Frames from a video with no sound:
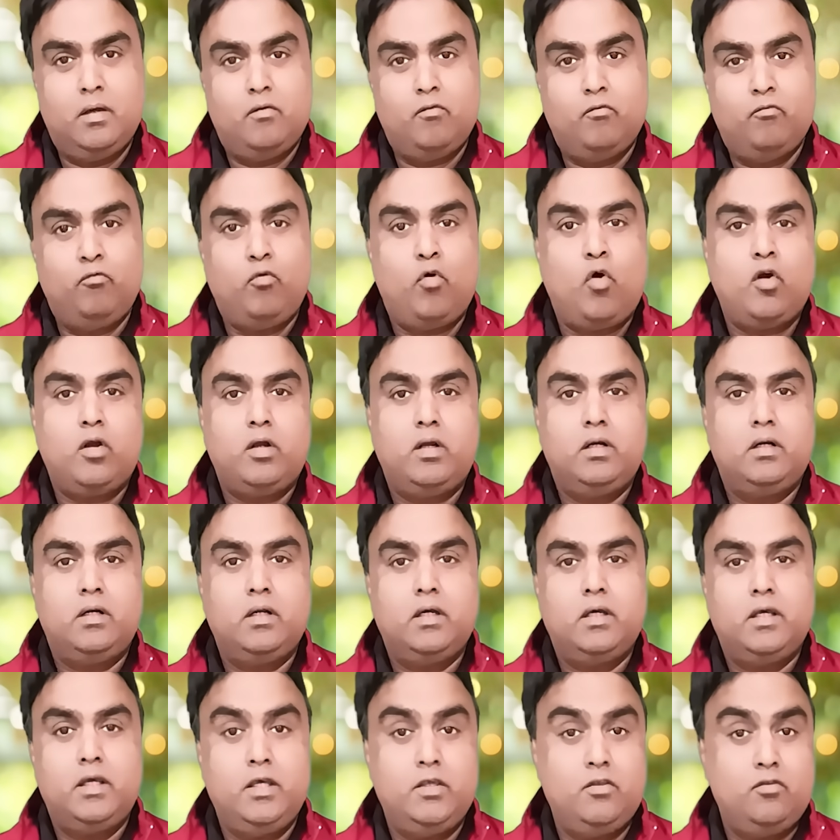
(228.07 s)
what
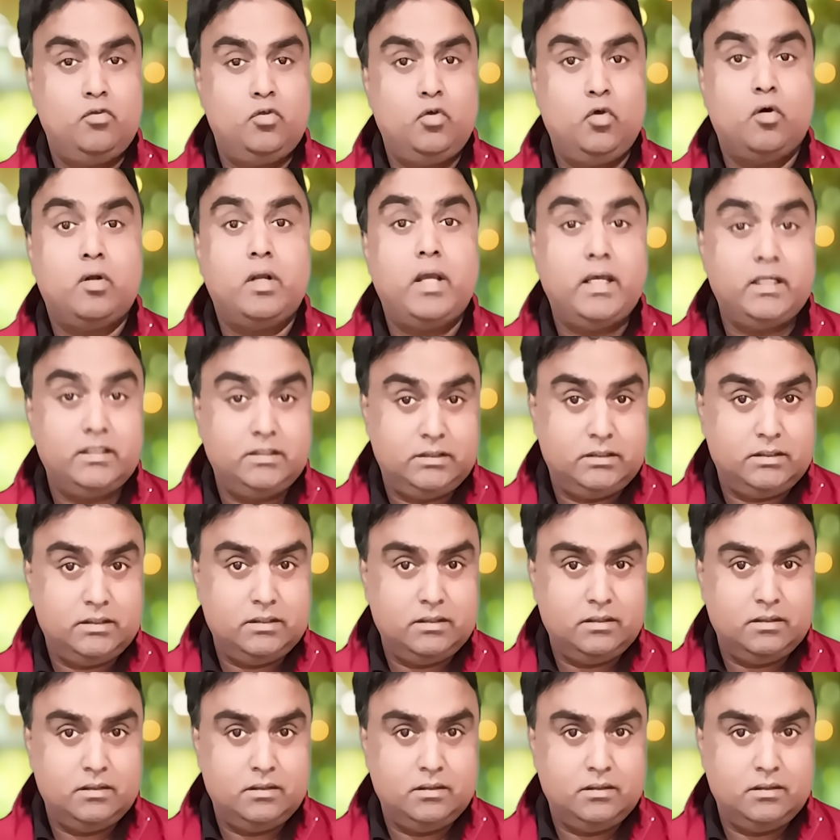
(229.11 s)
is your edge?